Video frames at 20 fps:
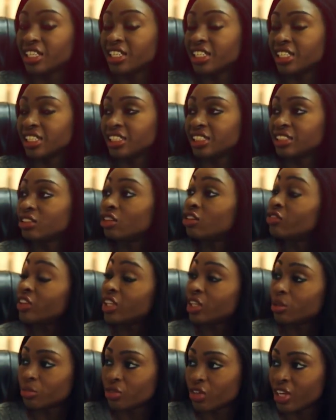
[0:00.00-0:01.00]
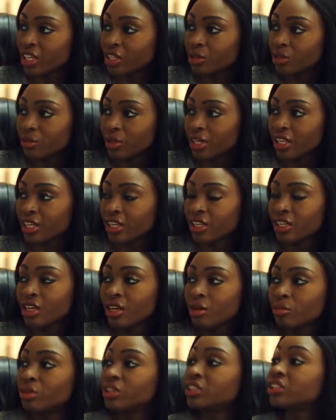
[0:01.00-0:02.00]
they need is not available anywhere,
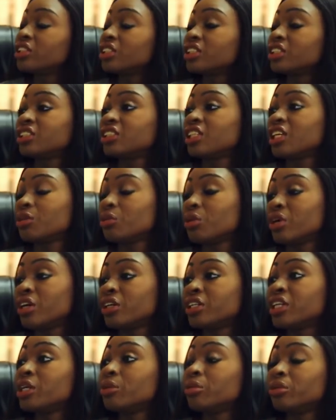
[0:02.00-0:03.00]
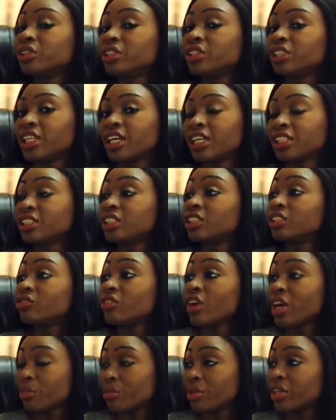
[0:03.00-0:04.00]
but it's just they were unable to get to the
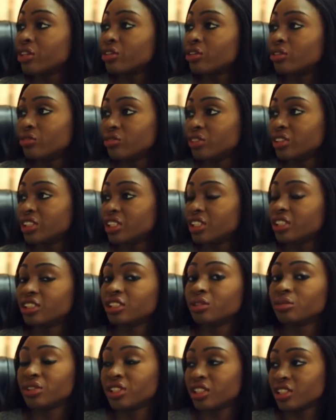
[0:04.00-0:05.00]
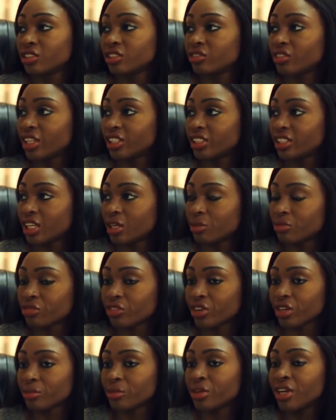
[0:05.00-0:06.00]
right medical facility within the right time
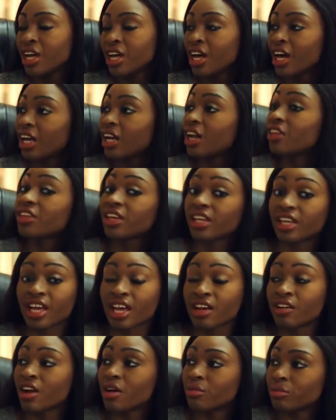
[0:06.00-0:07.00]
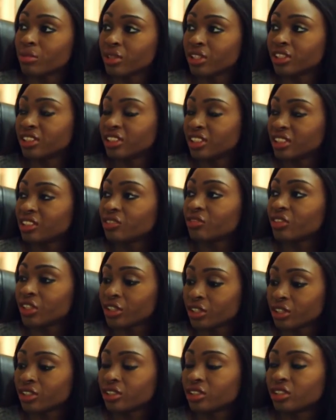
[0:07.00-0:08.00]
frame. And I think air ambulances are
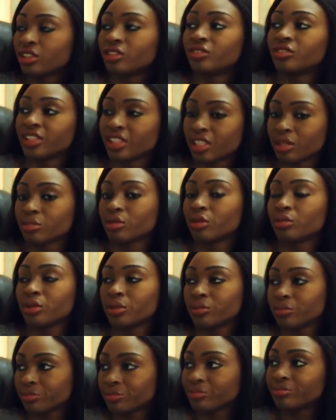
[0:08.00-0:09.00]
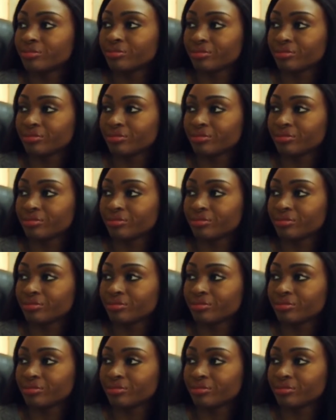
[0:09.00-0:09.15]
very good at solving that problem.